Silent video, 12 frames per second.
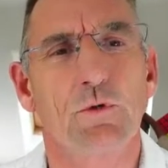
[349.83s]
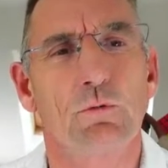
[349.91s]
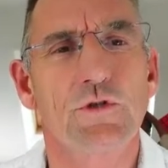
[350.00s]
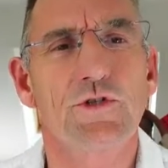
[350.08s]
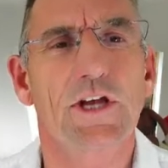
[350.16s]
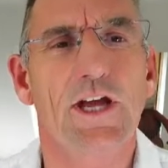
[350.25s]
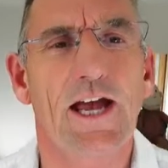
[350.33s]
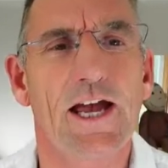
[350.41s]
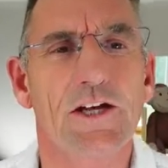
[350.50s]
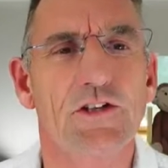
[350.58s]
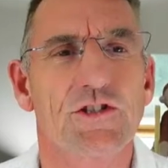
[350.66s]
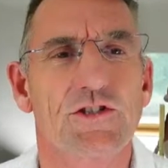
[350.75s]
Would you get
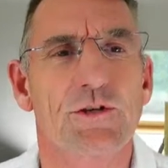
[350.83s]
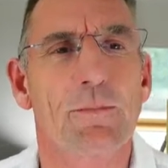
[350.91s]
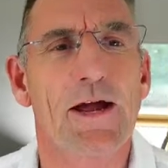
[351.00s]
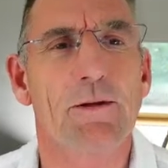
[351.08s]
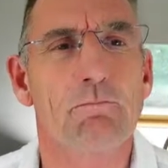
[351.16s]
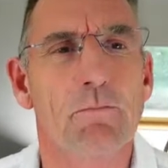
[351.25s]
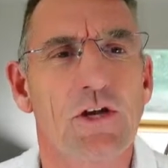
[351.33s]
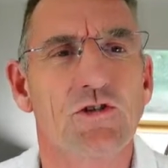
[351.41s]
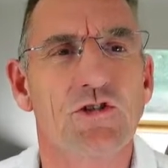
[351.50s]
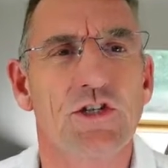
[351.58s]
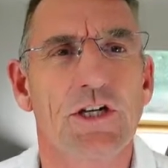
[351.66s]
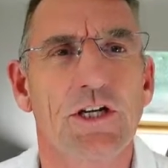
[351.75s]
anxious about
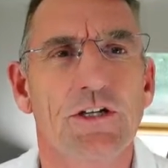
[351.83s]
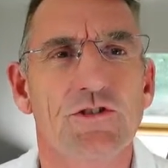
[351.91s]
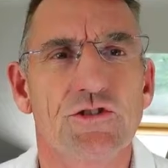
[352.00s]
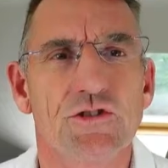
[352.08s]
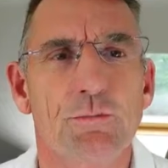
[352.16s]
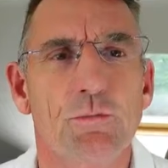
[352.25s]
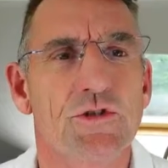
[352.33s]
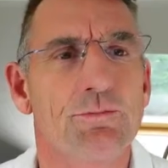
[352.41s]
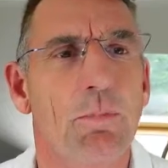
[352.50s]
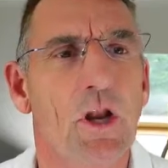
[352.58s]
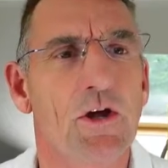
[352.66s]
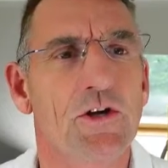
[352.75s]
mentioning someone's
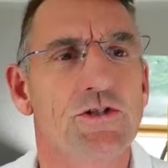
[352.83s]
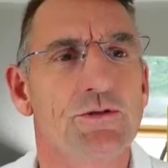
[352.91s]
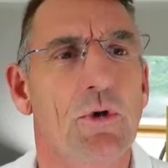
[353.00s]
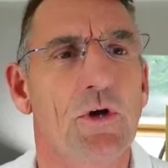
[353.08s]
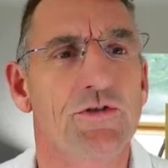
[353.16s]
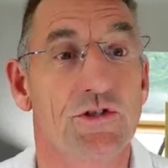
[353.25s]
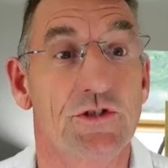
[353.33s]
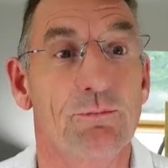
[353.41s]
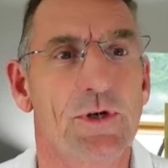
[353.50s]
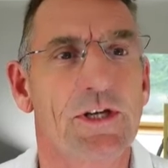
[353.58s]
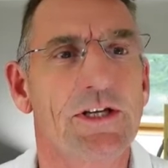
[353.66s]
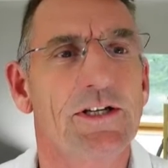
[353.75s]
blind spot to
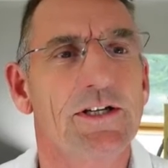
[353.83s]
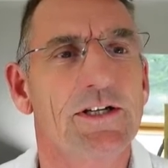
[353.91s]
somebody,